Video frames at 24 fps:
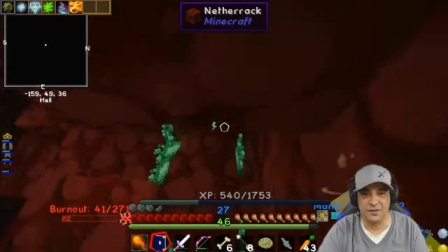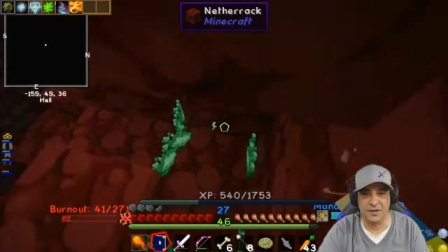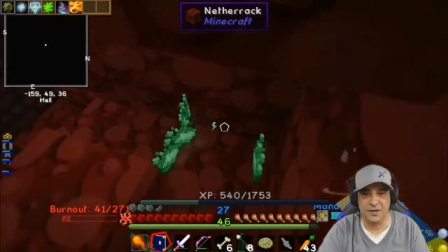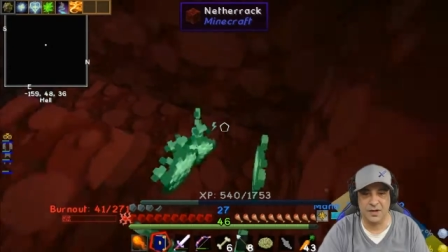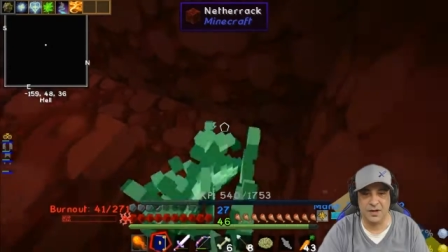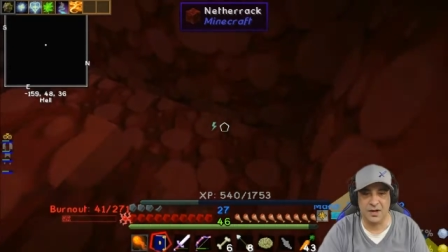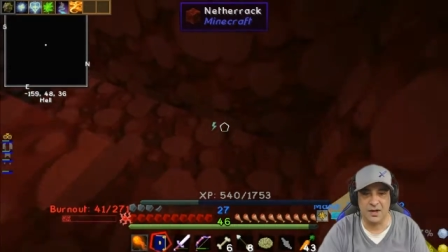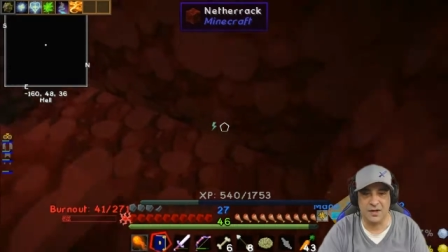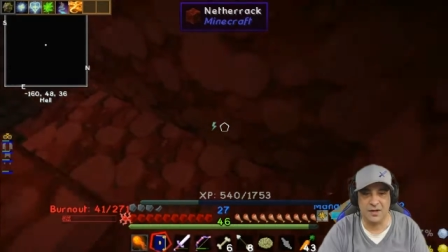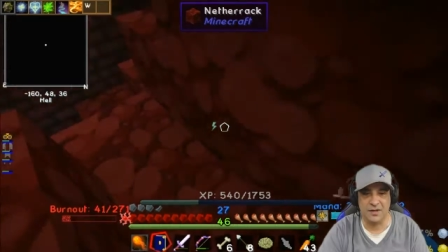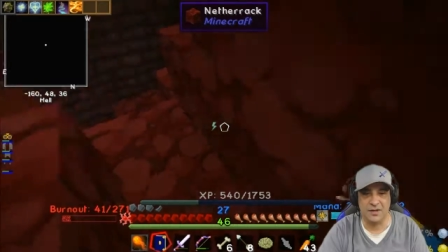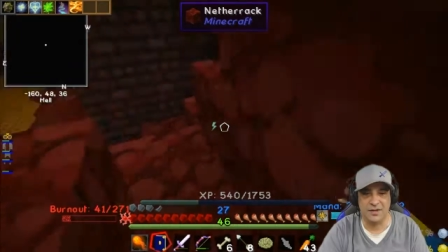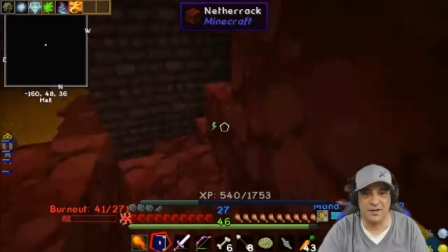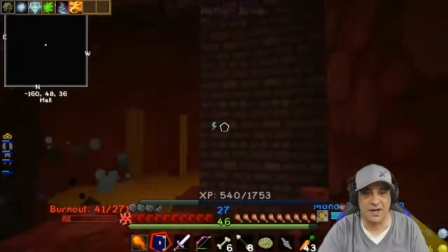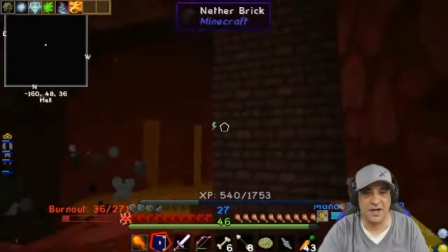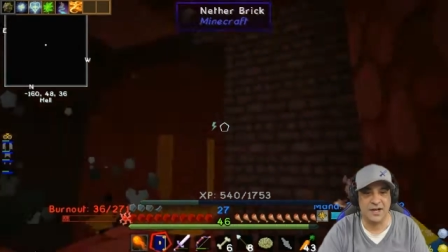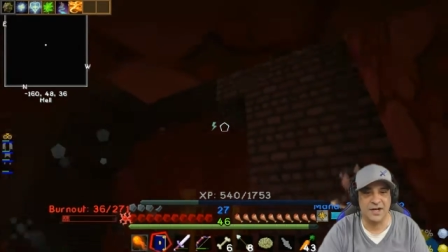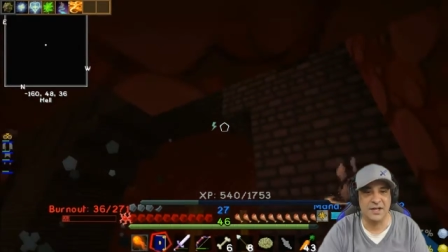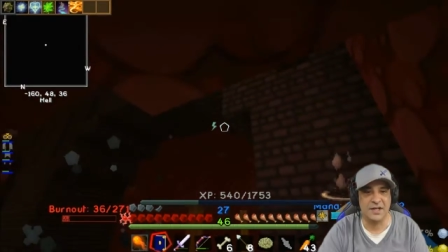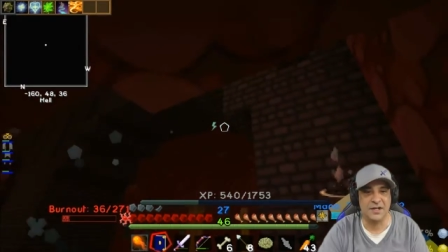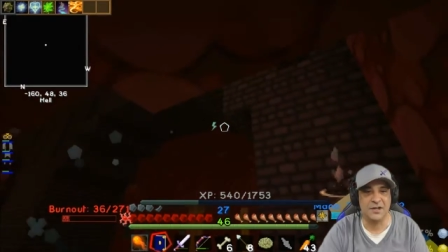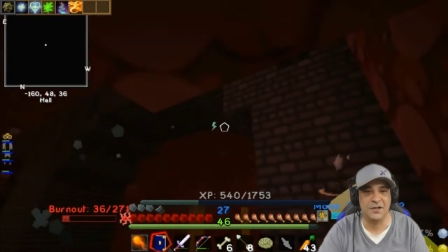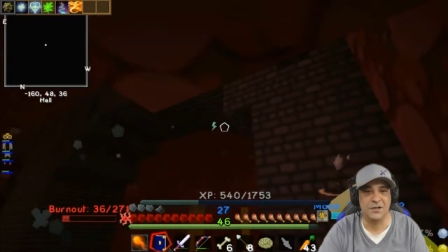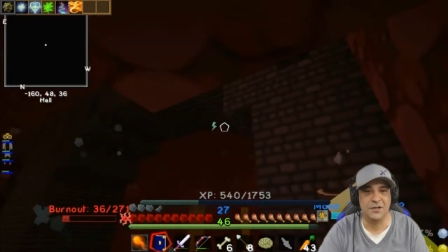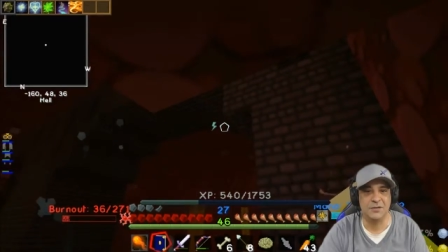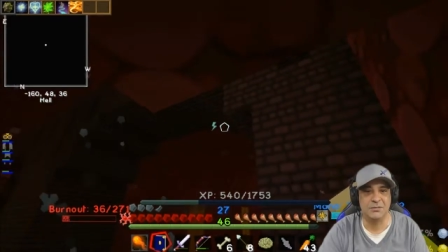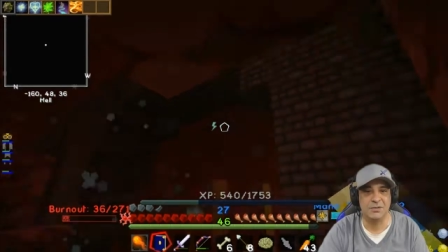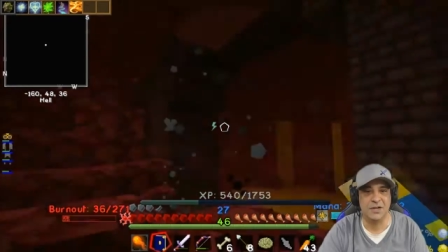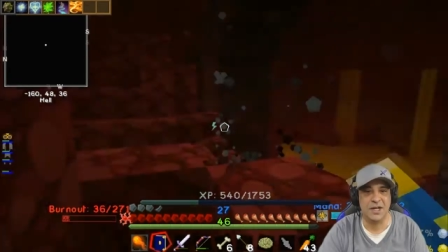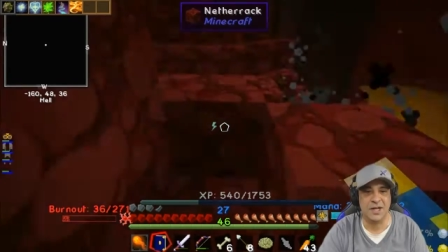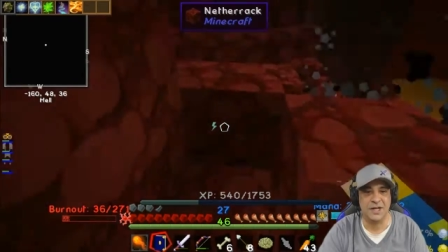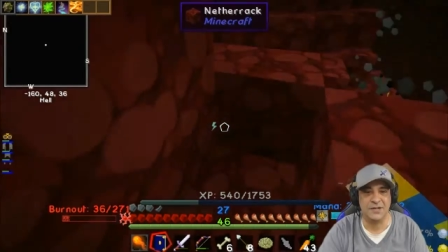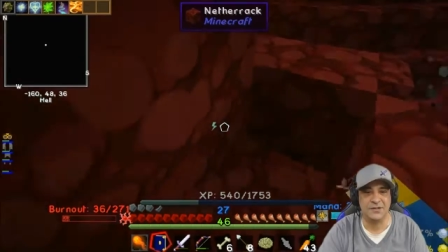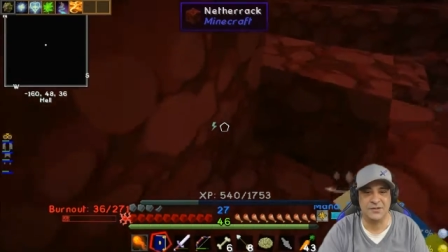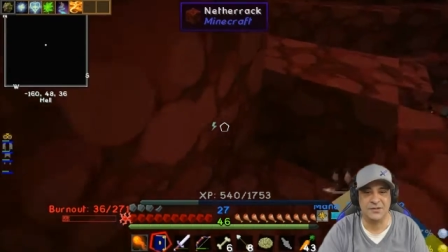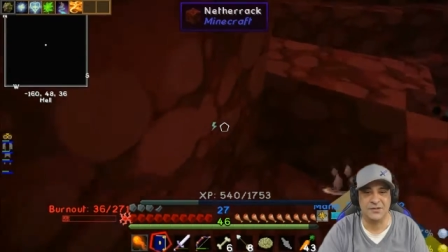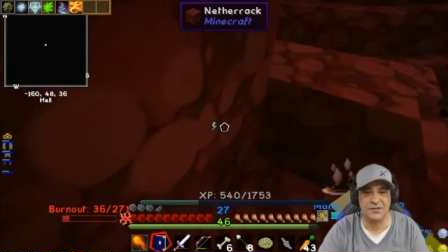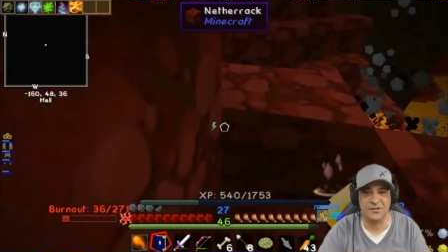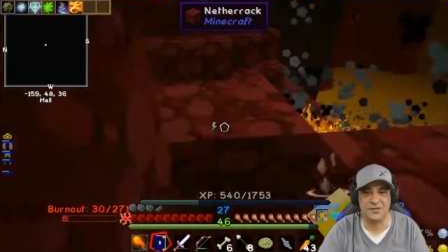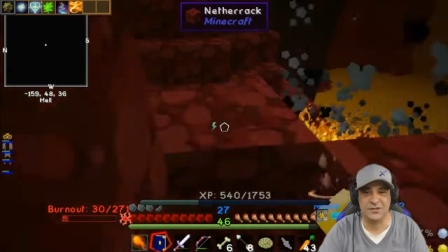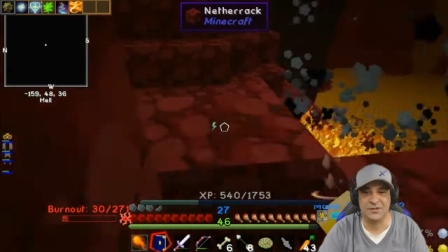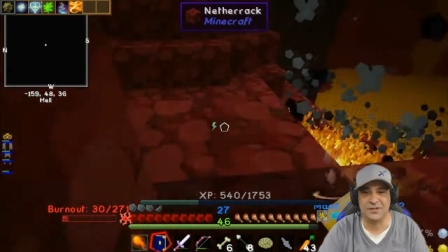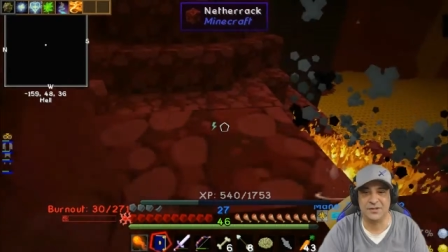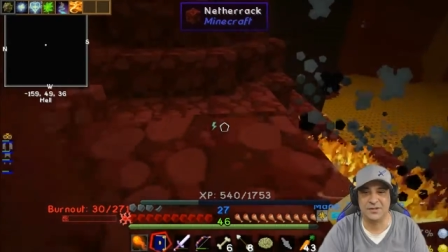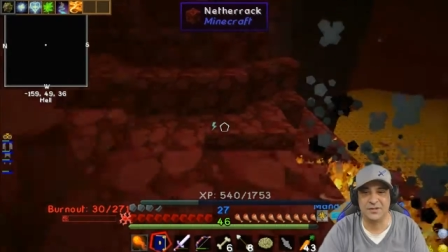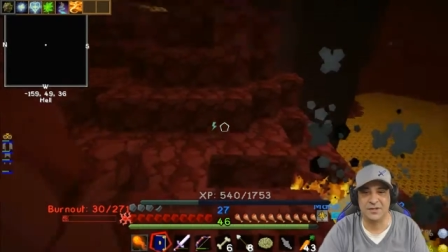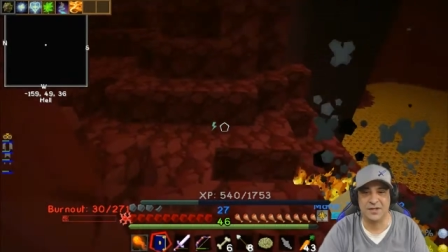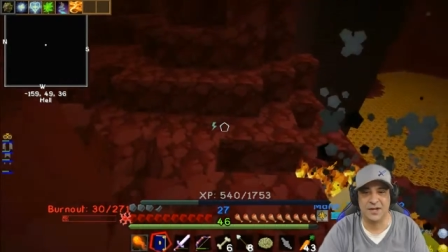Oh, I hear you,
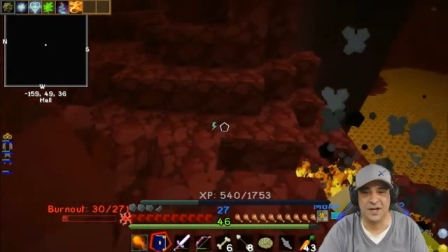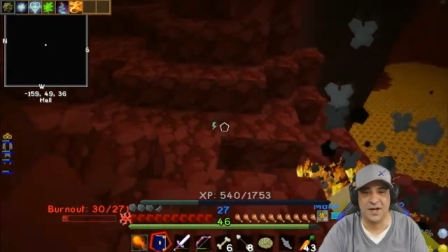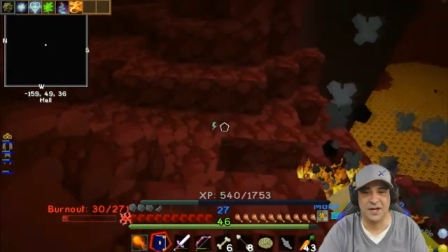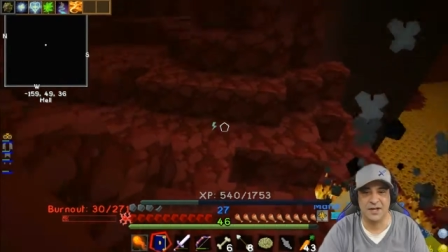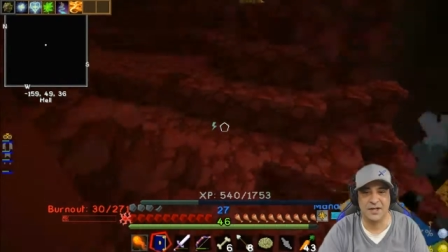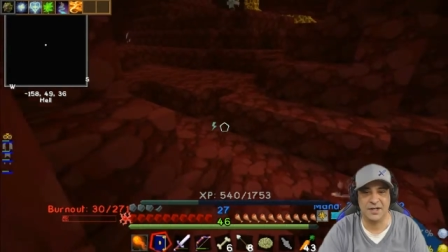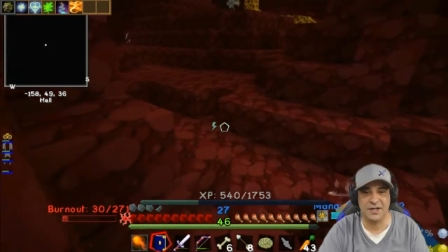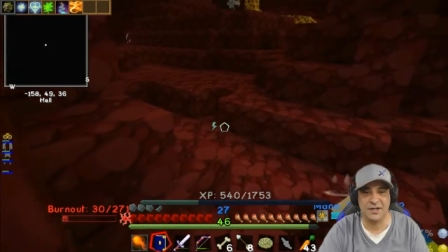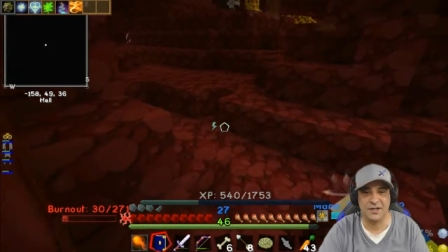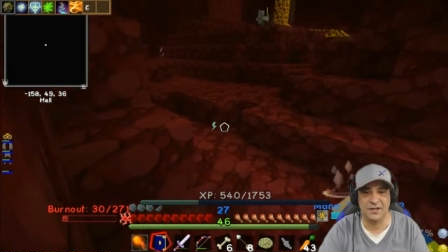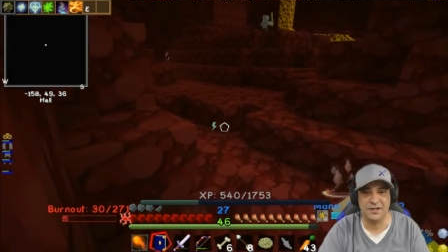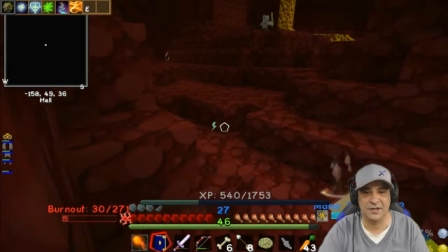Blazes. I hear